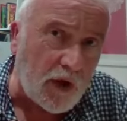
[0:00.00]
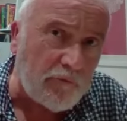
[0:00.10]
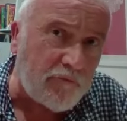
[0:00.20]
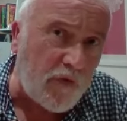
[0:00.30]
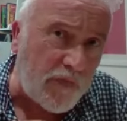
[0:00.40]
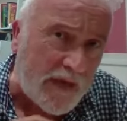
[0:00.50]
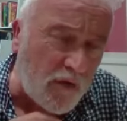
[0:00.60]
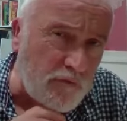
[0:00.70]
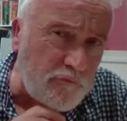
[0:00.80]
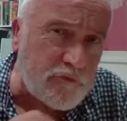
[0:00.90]
of the
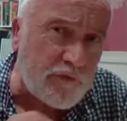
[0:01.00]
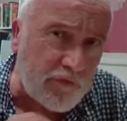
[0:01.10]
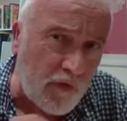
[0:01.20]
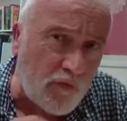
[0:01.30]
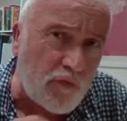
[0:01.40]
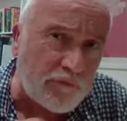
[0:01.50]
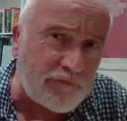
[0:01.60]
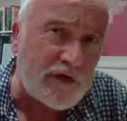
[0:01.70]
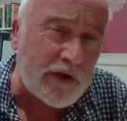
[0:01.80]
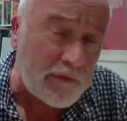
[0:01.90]
overthrow
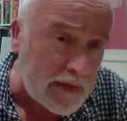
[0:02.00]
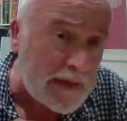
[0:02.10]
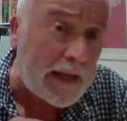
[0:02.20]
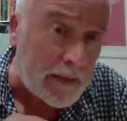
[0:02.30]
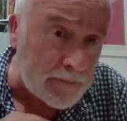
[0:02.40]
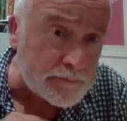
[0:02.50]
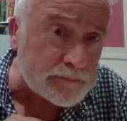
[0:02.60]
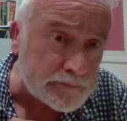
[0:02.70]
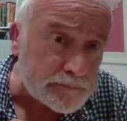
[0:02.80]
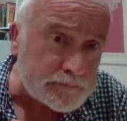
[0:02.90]
of tyranny
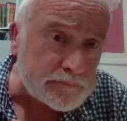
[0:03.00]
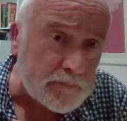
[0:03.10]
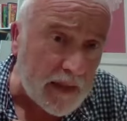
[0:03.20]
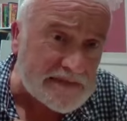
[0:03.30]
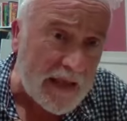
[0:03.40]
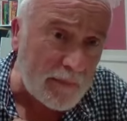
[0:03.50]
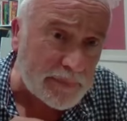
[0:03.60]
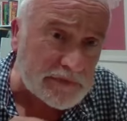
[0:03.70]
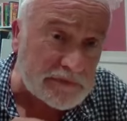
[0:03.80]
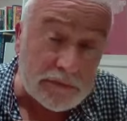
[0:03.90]
as
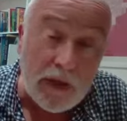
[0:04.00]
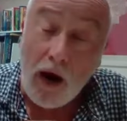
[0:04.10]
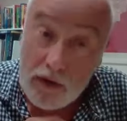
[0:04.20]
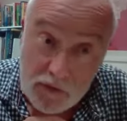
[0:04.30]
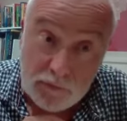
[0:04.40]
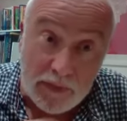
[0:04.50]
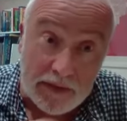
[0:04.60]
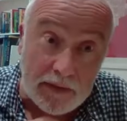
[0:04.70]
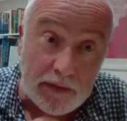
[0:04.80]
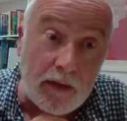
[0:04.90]
happened
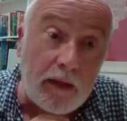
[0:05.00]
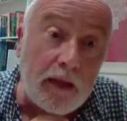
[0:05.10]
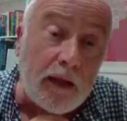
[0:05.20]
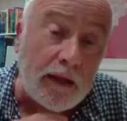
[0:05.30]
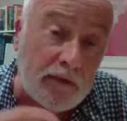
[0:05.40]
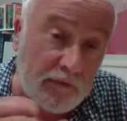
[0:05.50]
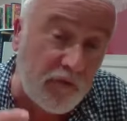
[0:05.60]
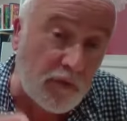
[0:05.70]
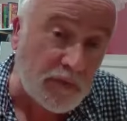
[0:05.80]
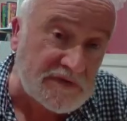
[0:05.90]
arguably in the
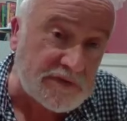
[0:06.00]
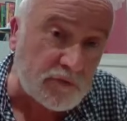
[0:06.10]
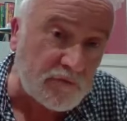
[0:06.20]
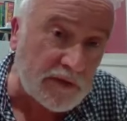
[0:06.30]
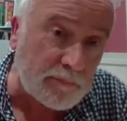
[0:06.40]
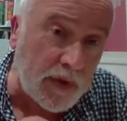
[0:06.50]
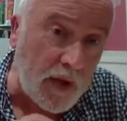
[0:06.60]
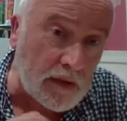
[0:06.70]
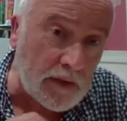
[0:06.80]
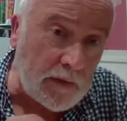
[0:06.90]
former Soviet
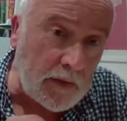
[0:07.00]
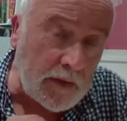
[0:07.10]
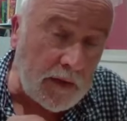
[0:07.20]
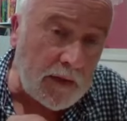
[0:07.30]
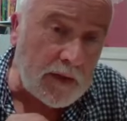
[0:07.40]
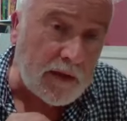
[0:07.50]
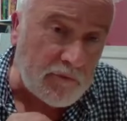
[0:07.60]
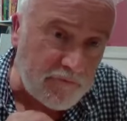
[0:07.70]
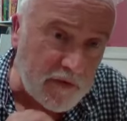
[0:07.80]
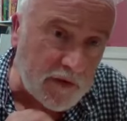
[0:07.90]
bloc
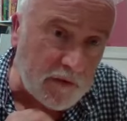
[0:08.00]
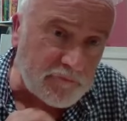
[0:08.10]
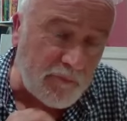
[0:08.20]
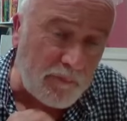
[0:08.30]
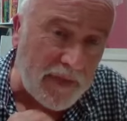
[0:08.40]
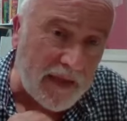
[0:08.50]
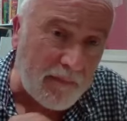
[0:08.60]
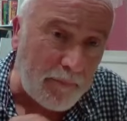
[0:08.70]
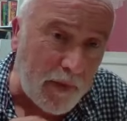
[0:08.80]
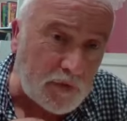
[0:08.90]
can very often be
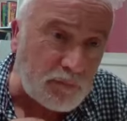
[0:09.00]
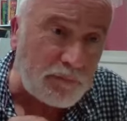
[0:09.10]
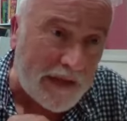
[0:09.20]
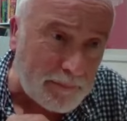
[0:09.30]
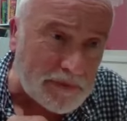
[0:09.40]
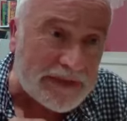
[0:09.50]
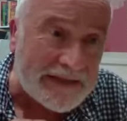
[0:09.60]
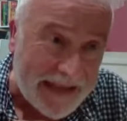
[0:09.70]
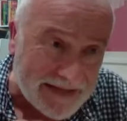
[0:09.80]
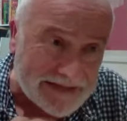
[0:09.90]
about
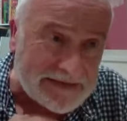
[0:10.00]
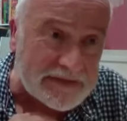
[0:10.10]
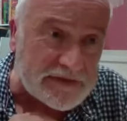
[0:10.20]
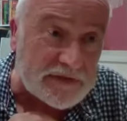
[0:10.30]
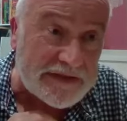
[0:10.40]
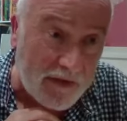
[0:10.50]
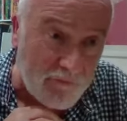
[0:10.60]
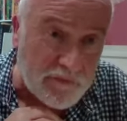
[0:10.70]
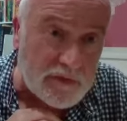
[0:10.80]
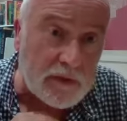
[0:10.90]
people getting
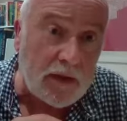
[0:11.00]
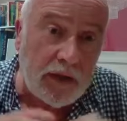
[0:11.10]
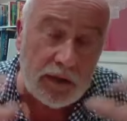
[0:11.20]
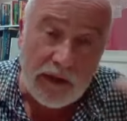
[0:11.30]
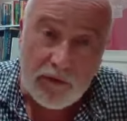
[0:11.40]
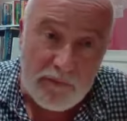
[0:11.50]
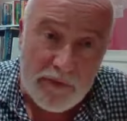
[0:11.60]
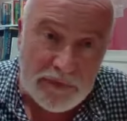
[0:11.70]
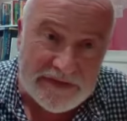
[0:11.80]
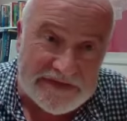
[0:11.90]
together I
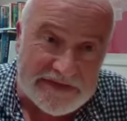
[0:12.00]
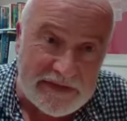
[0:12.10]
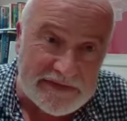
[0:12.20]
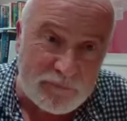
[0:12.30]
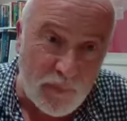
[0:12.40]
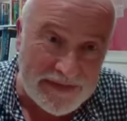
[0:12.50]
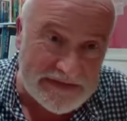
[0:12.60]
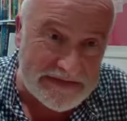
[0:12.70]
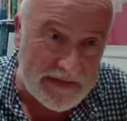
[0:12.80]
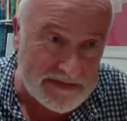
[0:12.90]
remember the scenes in
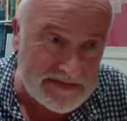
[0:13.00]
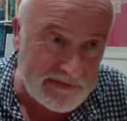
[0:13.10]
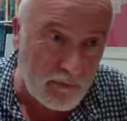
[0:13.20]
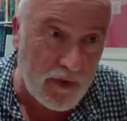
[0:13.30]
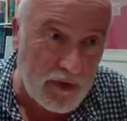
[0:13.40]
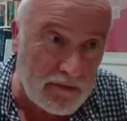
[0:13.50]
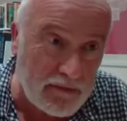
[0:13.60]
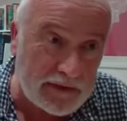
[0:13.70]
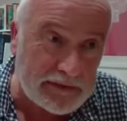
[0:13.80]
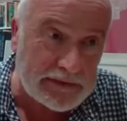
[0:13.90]
Wenceslas
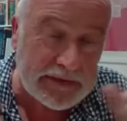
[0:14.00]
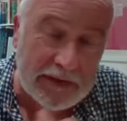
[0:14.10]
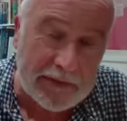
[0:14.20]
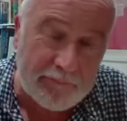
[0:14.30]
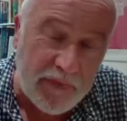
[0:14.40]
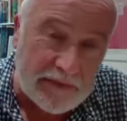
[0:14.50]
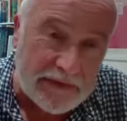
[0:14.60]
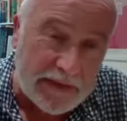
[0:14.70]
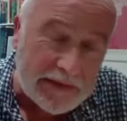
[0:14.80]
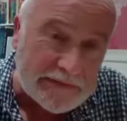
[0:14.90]
Square in, um,
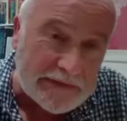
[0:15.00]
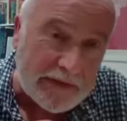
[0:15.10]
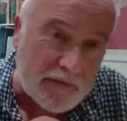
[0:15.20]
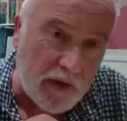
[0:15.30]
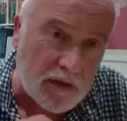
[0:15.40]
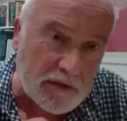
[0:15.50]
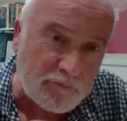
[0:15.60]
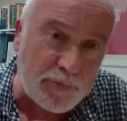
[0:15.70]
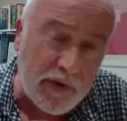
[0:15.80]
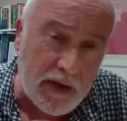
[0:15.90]
in, in, in the heart
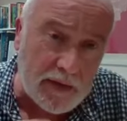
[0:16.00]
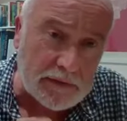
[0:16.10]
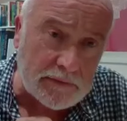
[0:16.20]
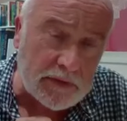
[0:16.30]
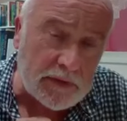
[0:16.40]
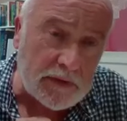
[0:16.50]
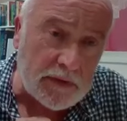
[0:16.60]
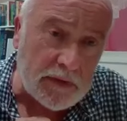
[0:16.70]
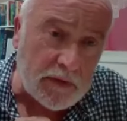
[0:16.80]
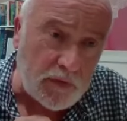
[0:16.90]
of Prague.
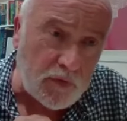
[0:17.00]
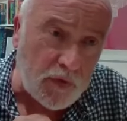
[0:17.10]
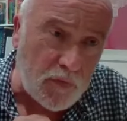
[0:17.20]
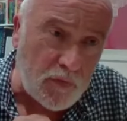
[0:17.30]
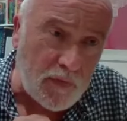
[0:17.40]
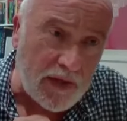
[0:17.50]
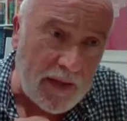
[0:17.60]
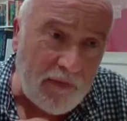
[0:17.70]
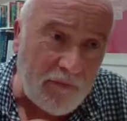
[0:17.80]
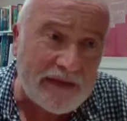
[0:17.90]
You know,
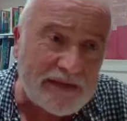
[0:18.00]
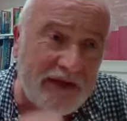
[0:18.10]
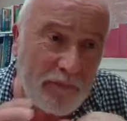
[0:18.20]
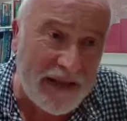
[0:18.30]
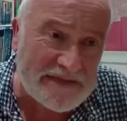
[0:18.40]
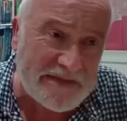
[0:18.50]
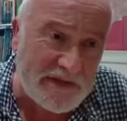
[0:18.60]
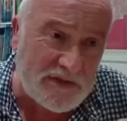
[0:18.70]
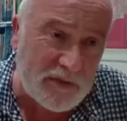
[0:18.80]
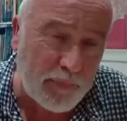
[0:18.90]
that
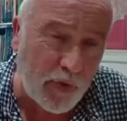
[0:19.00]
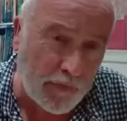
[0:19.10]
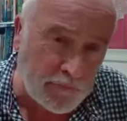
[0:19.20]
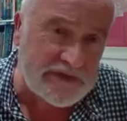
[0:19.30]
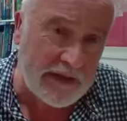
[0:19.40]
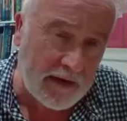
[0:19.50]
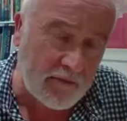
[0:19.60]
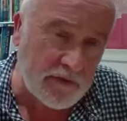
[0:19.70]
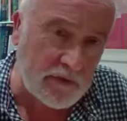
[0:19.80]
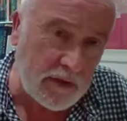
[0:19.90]
capacity to bond
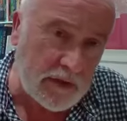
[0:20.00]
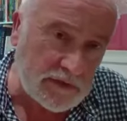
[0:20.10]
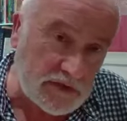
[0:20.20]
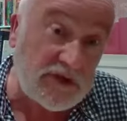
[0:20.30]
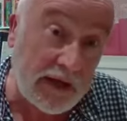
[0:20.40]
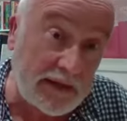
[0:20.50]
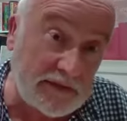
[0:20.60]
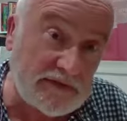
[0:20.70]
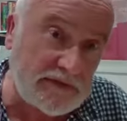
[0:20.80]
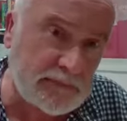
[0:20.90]
together to
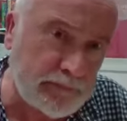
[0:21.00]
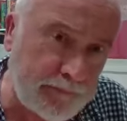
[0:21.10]
change